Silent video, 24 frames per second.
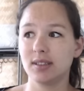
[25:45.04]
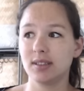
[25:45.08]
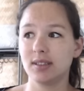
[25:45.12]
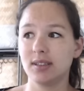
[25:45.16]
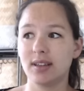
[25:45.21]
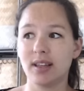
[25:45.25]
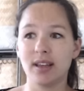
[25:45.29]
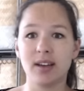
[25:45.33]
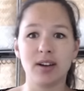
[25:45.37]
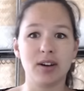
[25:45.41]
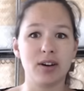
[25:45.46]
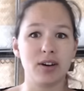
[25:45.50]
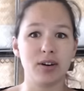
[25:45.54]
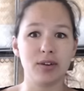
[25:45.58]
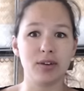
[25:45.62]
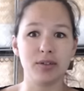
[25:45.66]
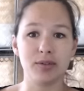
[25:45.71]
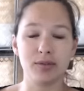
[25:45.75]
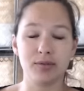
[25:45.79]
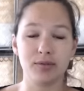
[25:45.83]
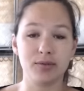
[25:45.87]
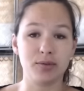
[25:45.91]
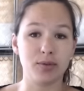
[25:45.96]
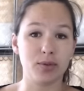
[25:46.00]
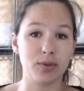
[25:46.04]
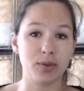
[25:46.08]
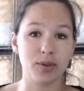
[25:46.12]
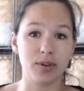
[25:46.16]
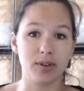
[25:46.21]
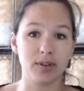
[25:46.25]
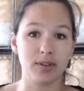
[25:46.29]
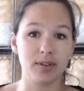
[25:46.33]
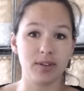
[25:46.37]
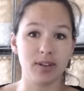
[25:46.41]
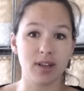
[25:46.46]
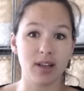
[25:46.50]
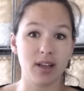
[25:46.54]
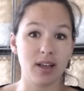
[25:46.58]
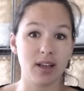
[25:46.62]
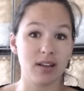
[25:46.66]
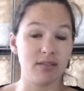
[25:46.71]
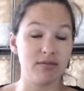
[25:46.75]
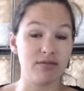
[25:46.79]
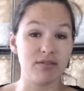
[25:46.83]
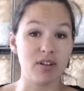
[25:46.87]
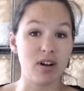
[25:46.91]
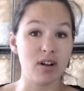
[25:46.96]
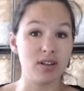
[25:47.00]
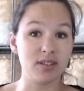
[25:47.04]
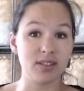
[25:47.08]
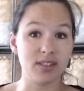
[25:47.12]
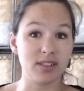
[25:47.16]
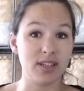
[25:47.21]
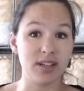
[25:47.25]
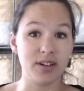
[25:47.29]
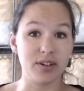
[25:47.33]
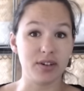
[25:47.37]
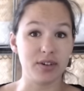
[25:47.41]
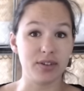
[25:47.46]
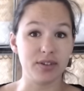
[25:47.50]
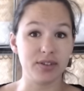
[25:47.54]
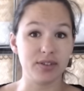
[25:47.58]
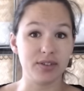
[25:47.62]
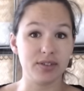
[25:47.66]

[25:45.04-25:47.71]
they are for advanced knitters.